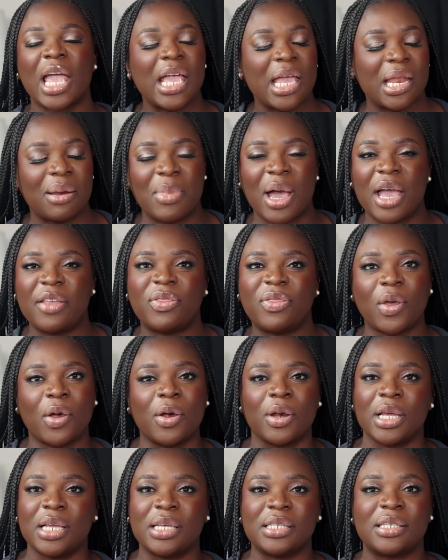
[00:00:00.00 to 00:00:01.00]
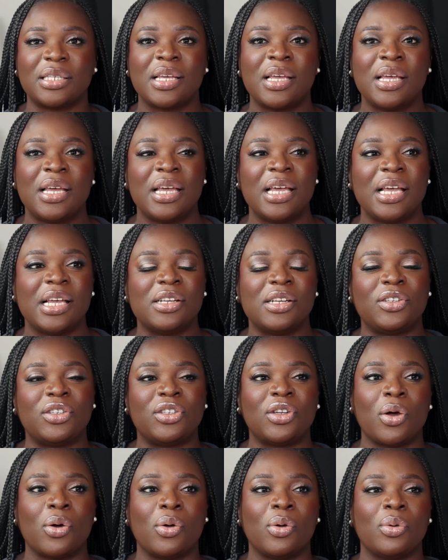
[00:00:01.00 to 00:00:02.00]
in my 30s. And
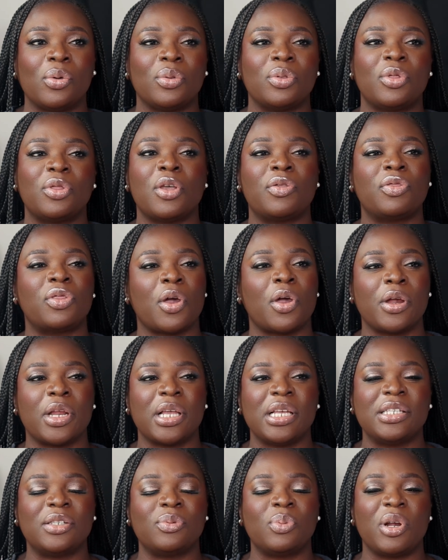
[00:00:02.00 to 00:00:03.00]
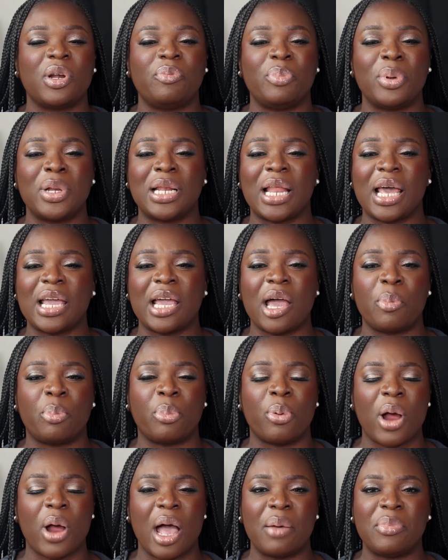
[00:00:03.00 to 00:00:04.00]
so the 30s would have been like a
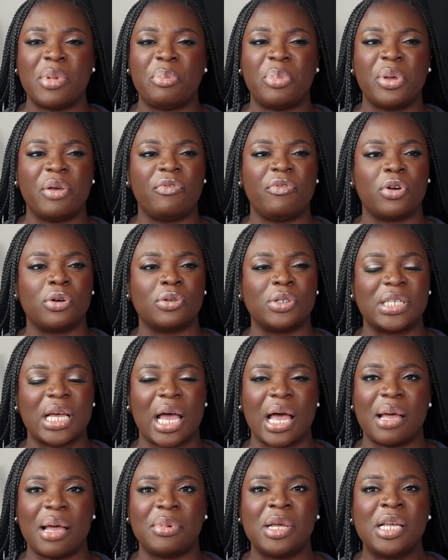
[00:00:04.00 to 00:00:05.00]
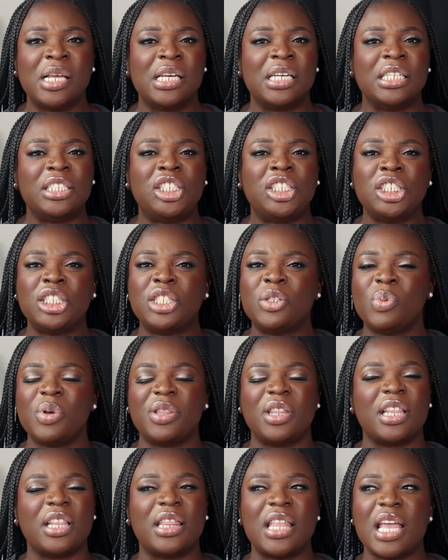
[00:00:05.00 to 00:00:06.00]
prime and pivotal time, just
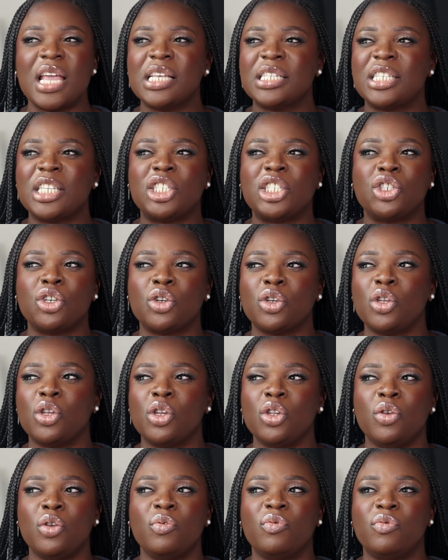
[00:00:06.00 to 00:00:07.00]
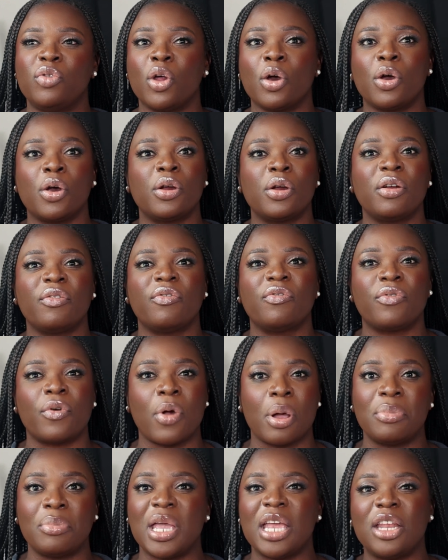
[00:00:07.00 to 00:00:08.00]
with the things that you've learned
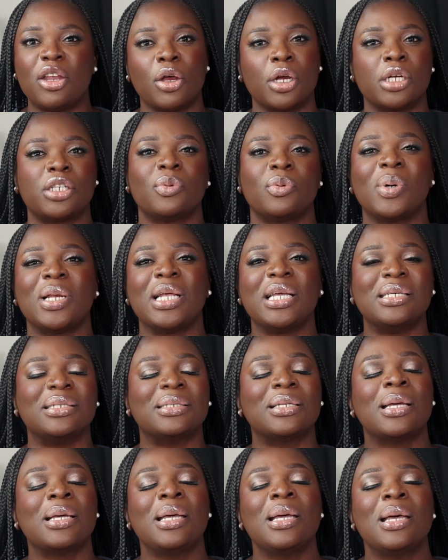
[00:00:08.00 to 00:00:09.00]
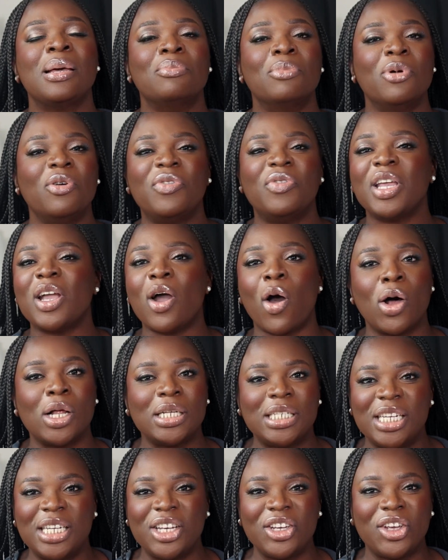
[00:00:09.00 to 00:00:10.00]
from in your 20s, moving
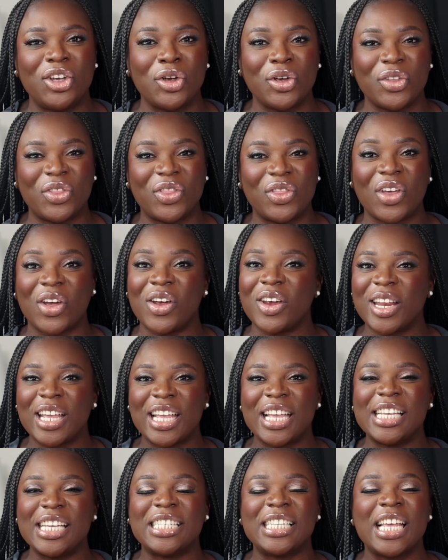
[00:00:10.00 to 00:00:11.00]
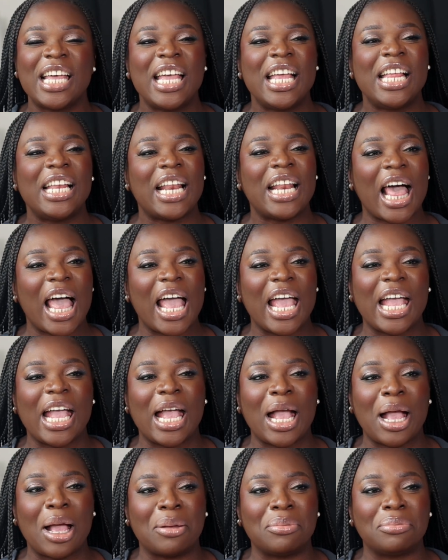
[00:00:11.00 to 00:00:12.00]
on to your 30s. Like,